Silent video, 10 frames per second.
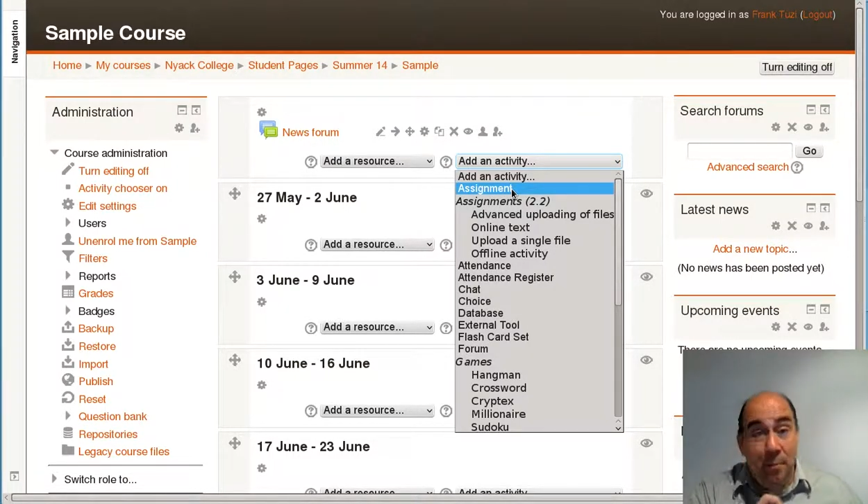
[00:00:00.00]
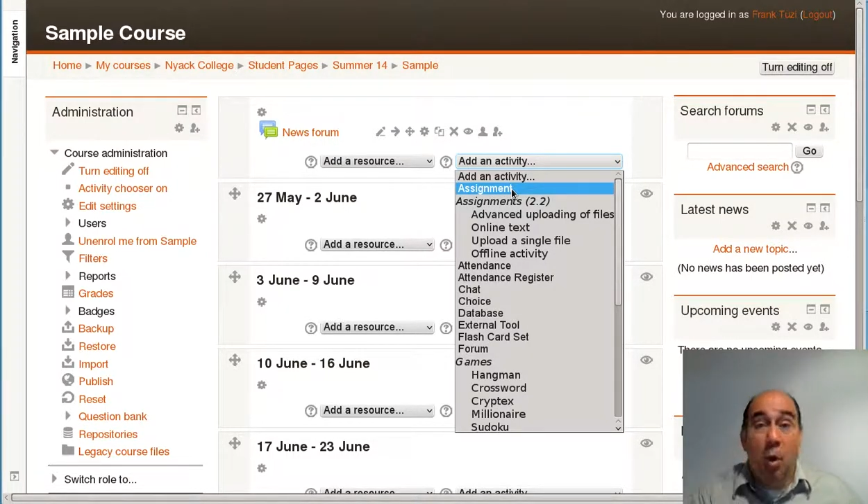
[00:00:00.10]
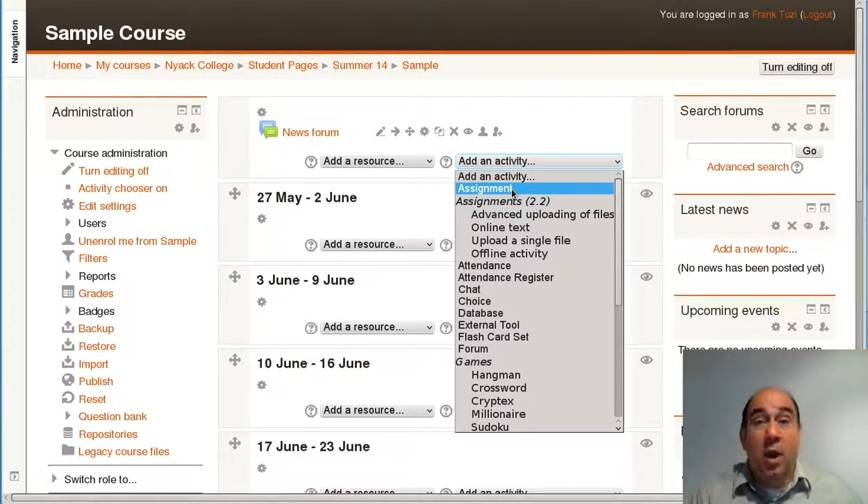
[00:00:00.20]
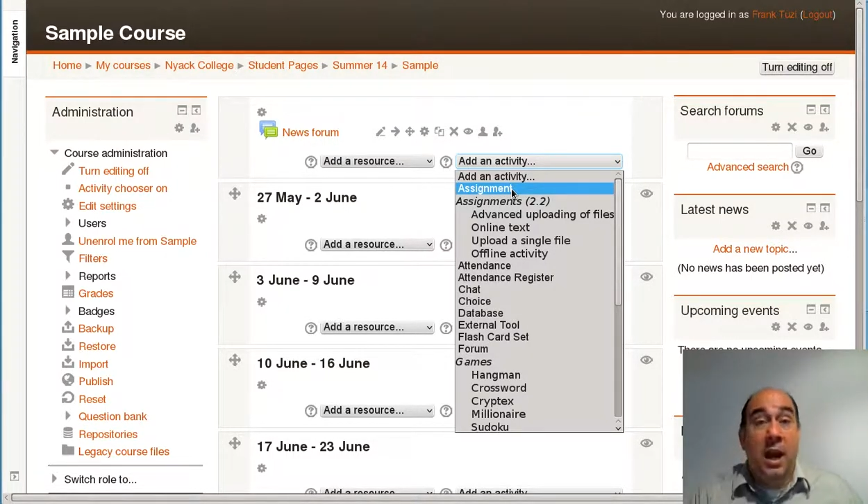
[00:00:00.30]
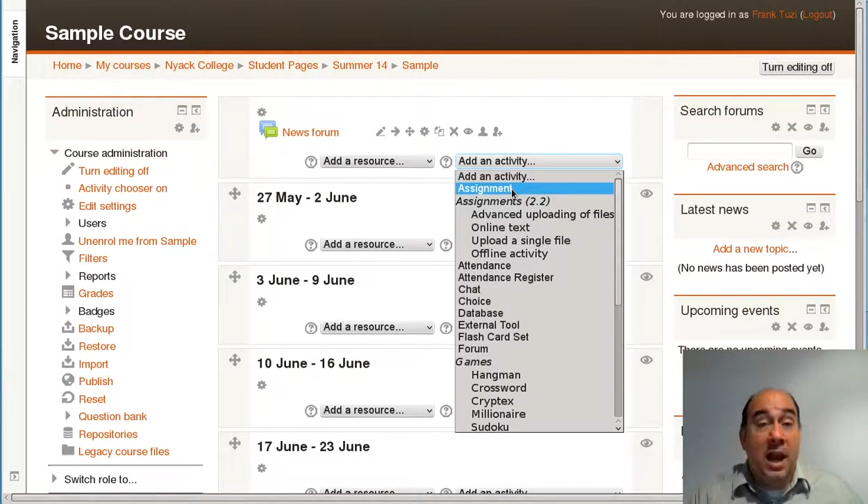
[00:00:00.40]

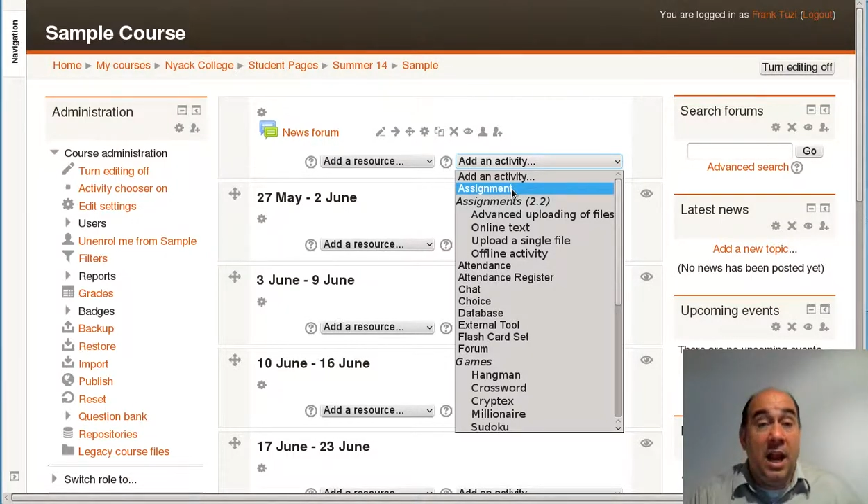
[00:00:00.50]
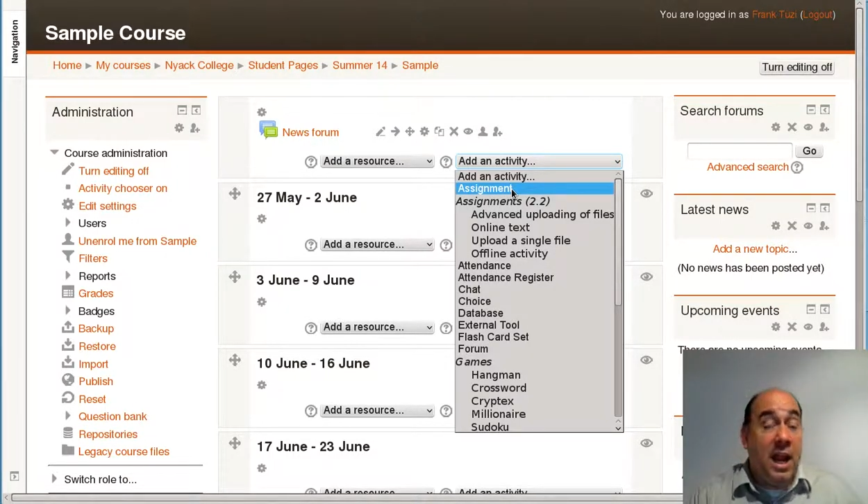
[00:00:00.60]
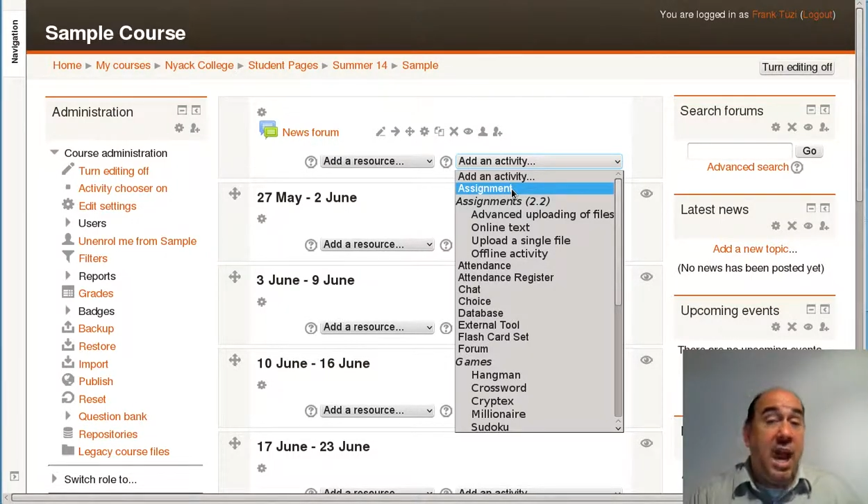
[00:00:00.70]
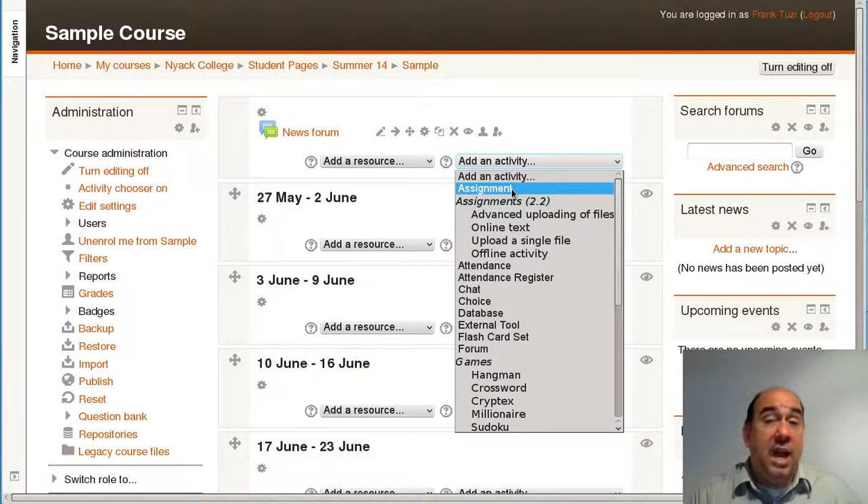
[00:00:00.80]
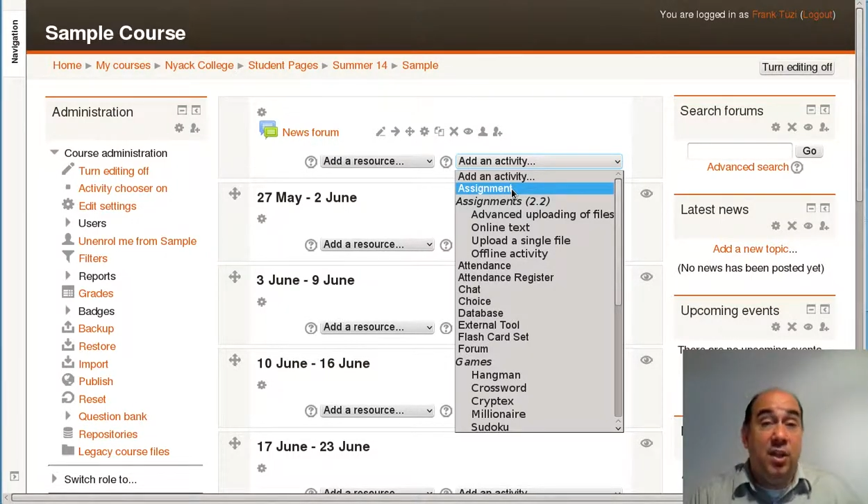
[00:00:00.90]
brought in a
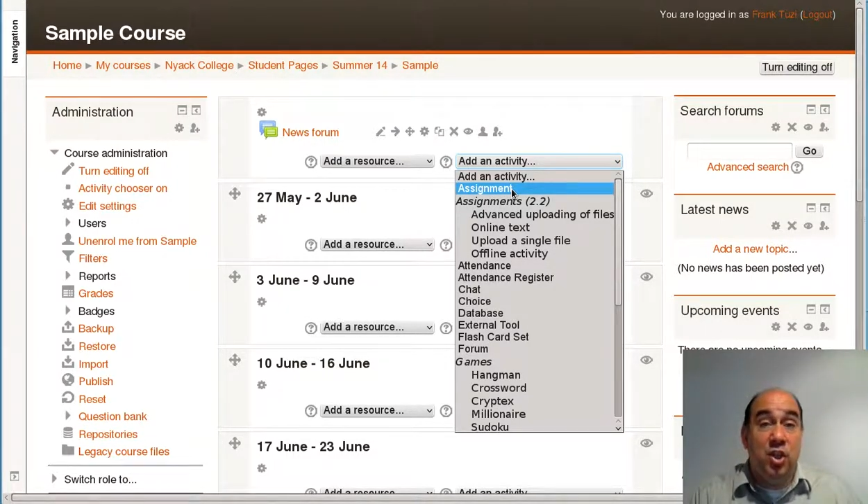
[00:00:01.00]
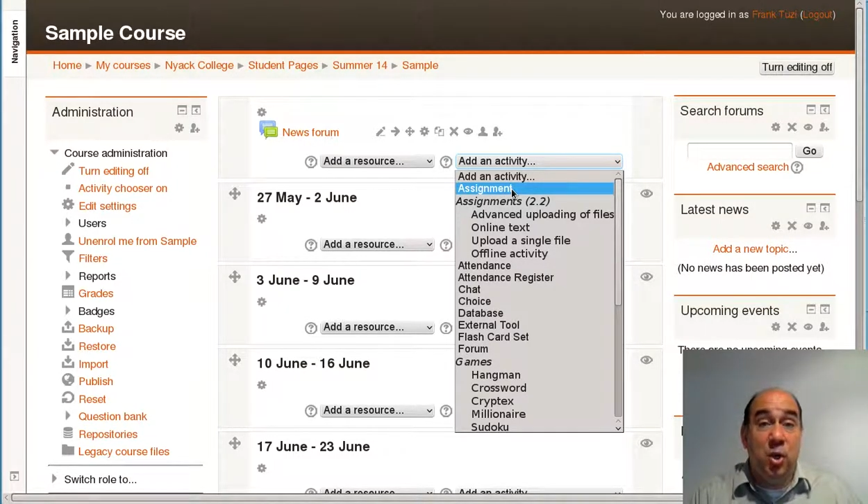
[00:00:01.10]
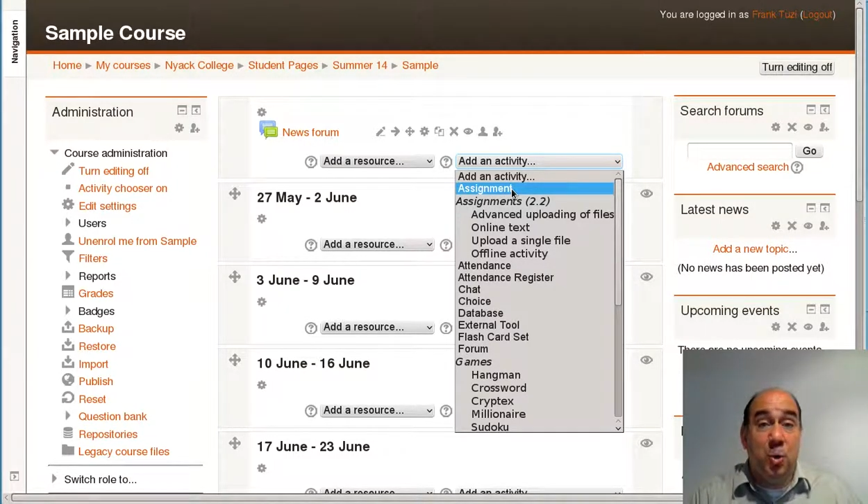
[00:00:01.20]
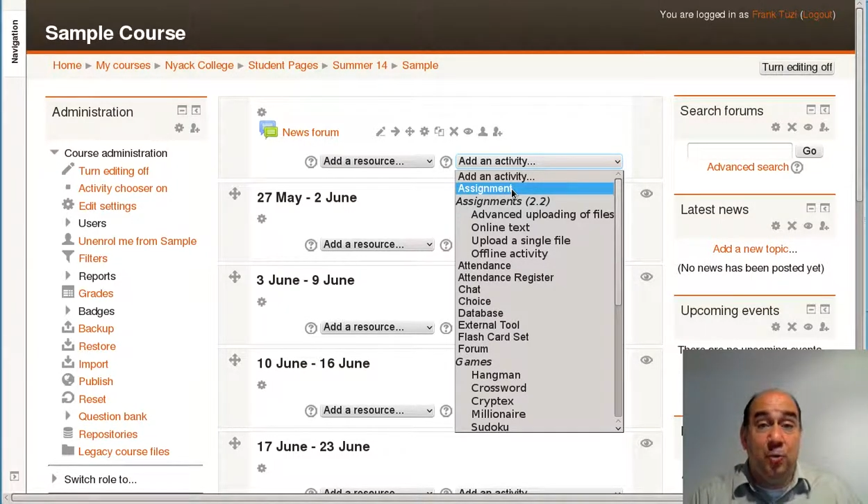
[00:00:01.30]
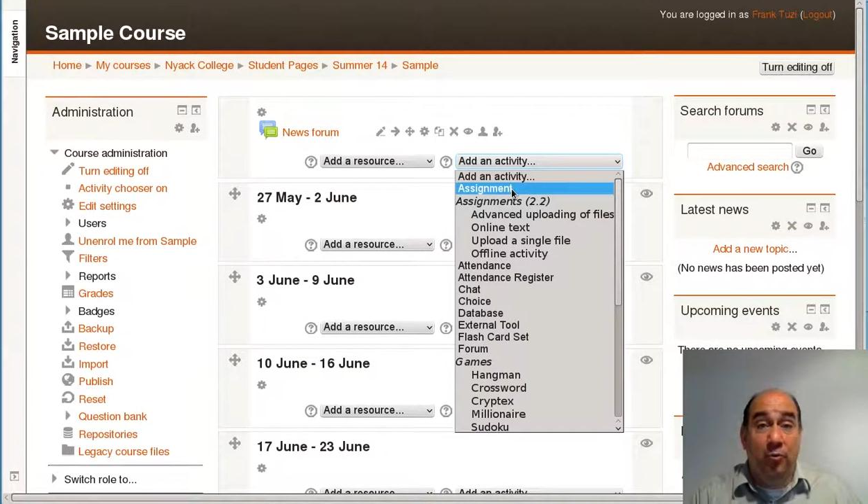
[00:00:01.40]
can of
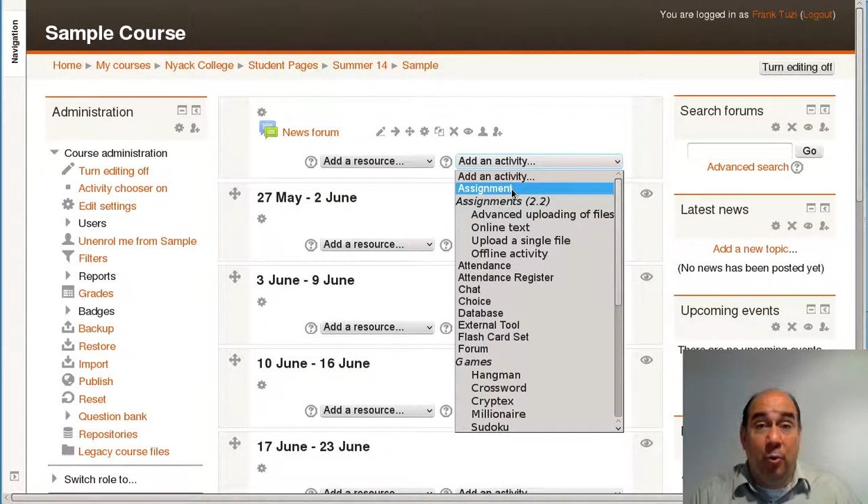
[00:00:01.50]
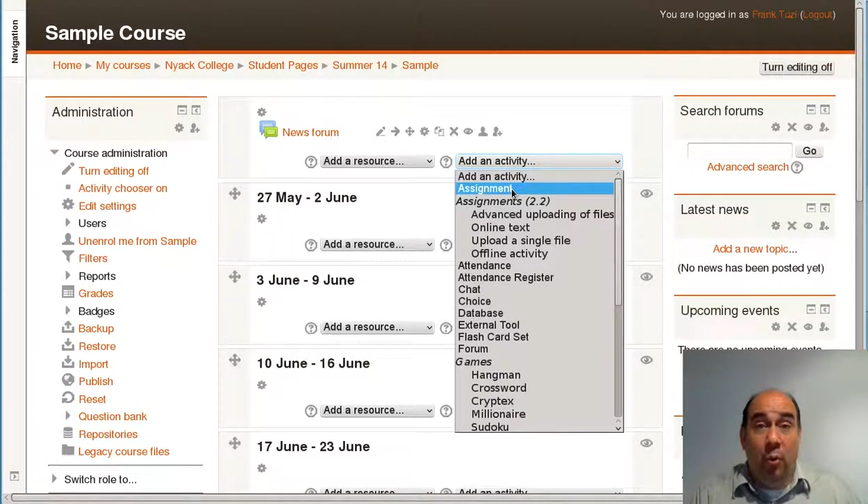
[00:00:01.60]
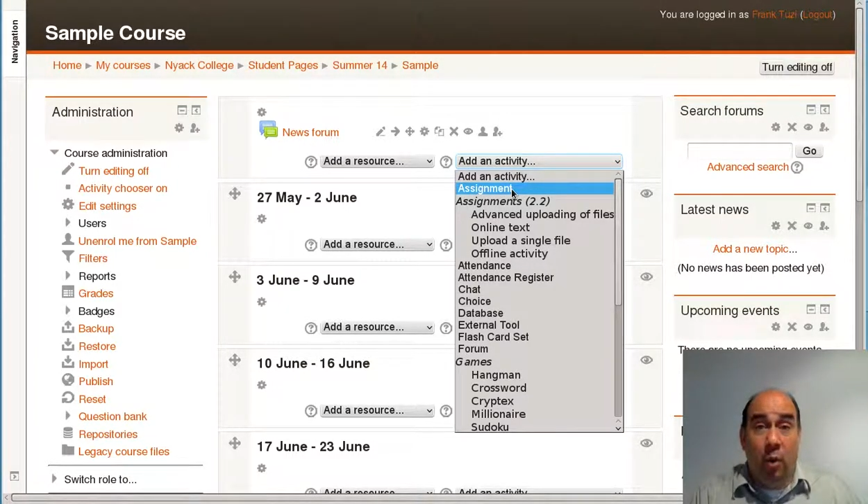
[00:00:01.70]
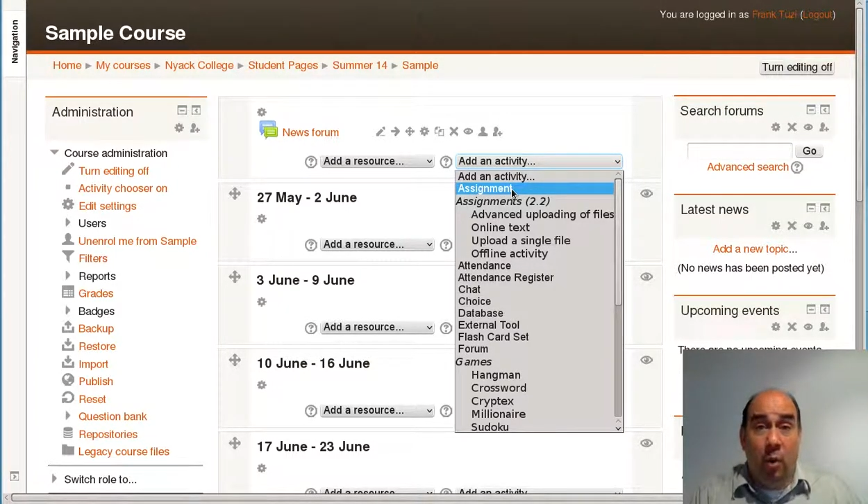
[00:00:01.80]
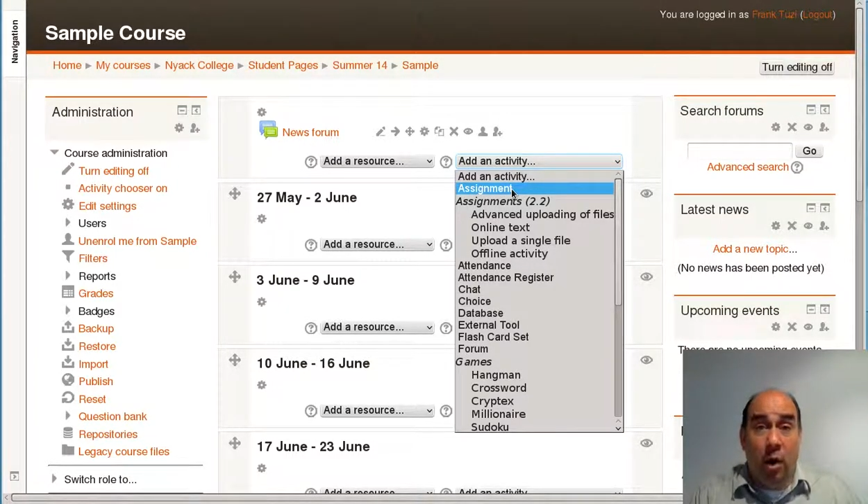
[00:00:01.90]
soup
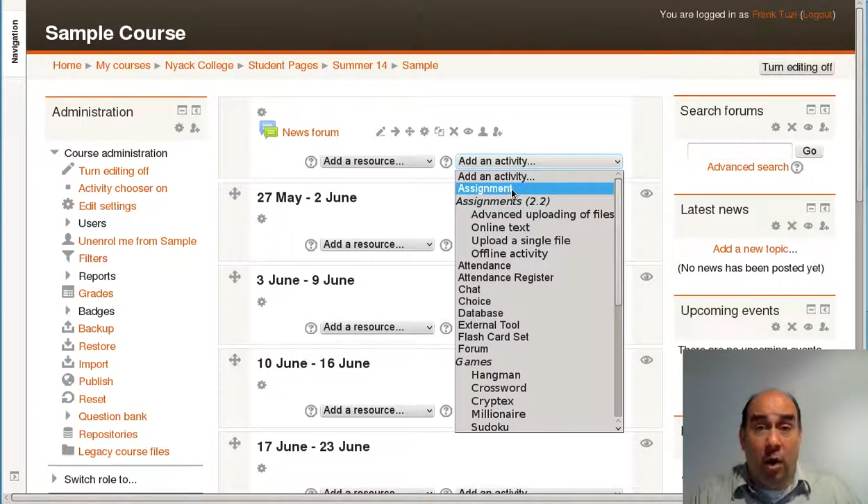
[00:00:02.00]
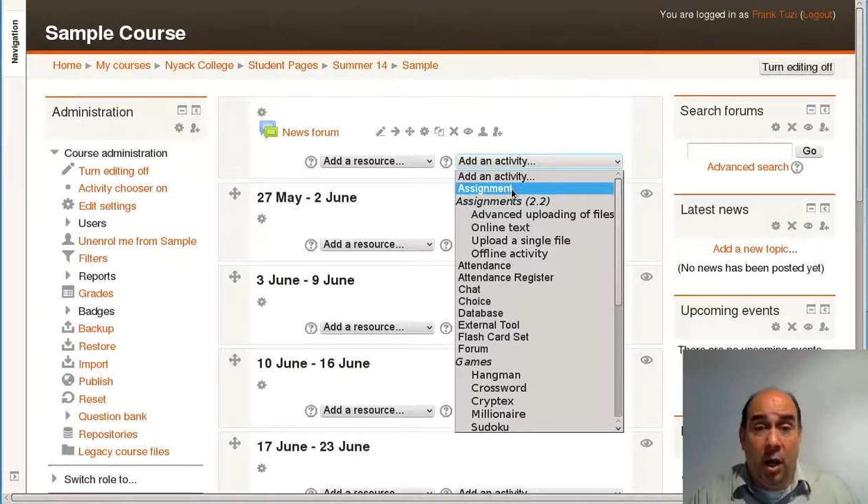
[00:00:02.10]
for,